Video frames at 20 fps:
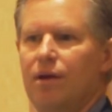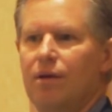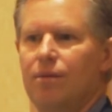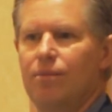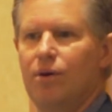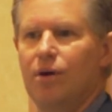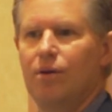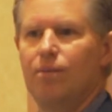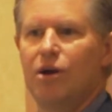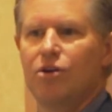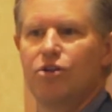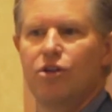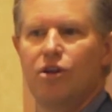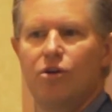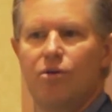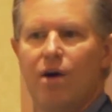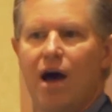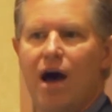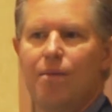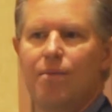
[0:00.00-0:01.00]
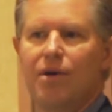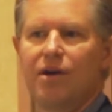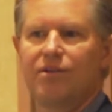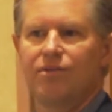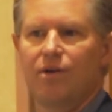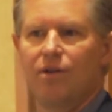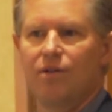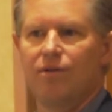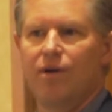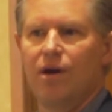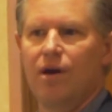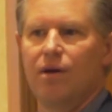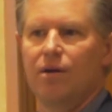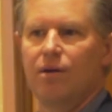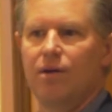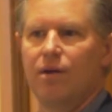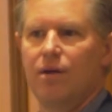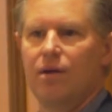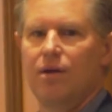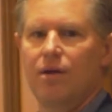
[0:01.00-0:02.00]
put a bunch of new hot mix on the road.
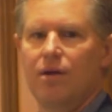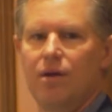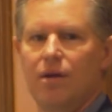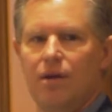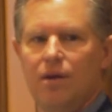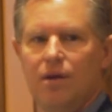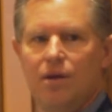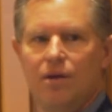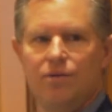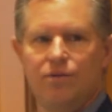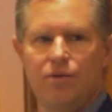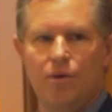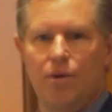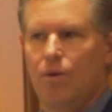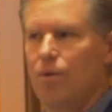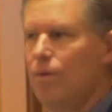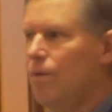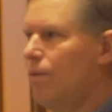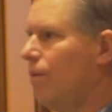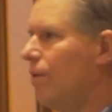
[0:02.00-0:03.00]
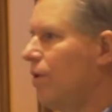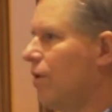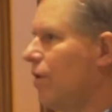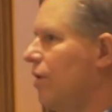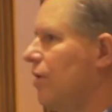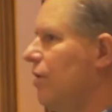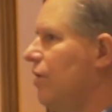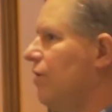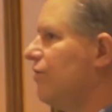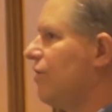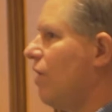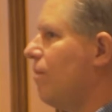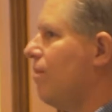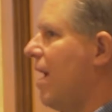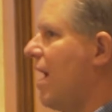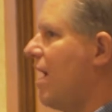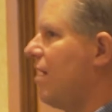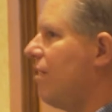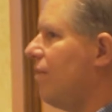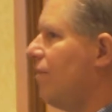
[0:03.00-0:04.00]
So we're going to use our
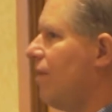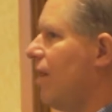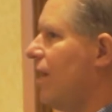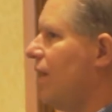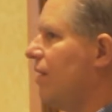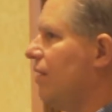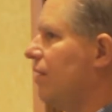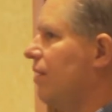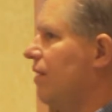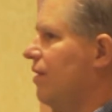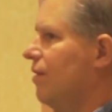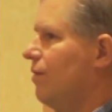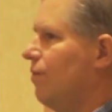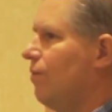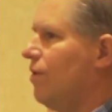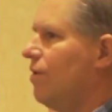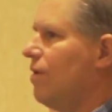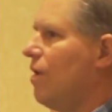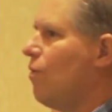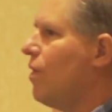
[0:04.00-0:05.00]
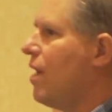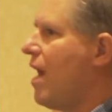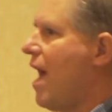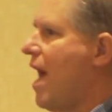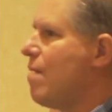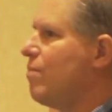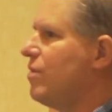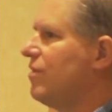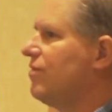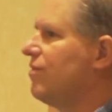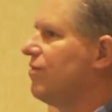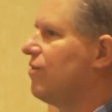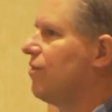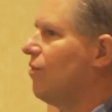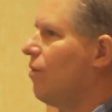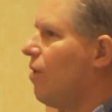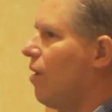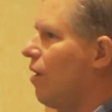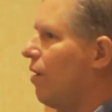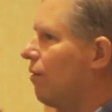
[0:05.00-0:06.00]
binder rate. What happens
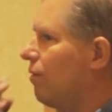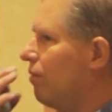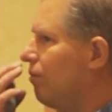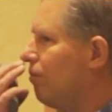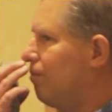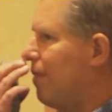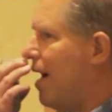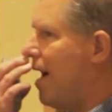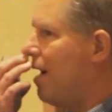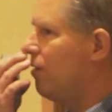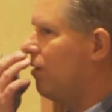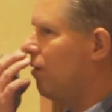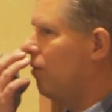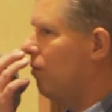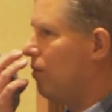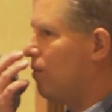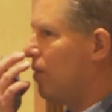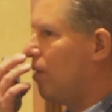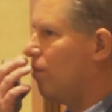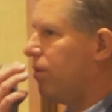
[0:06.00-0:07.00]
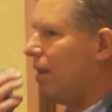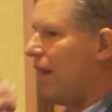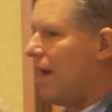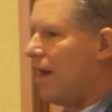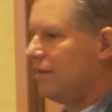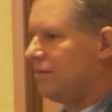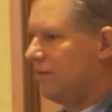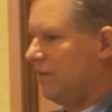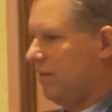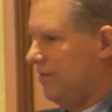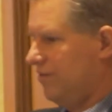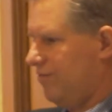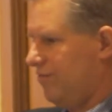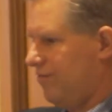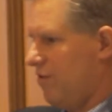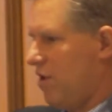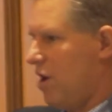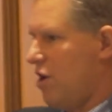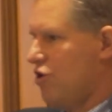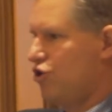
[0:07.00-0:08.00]
to our binder when we apply it to this
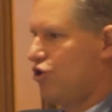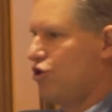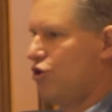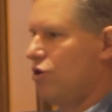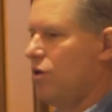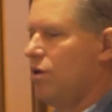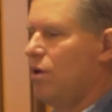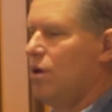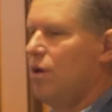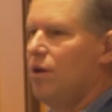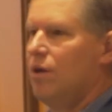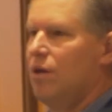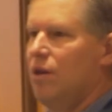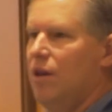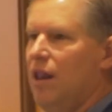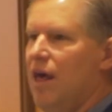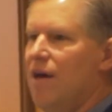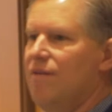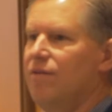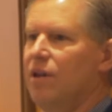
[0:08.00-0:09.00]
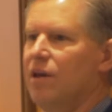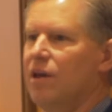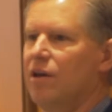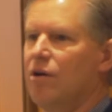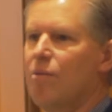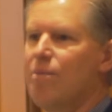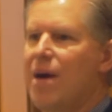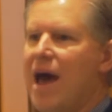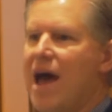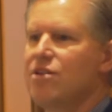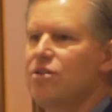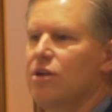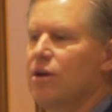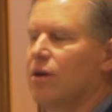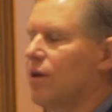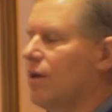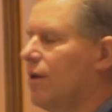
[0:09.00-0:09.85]
fresh leveling or patching?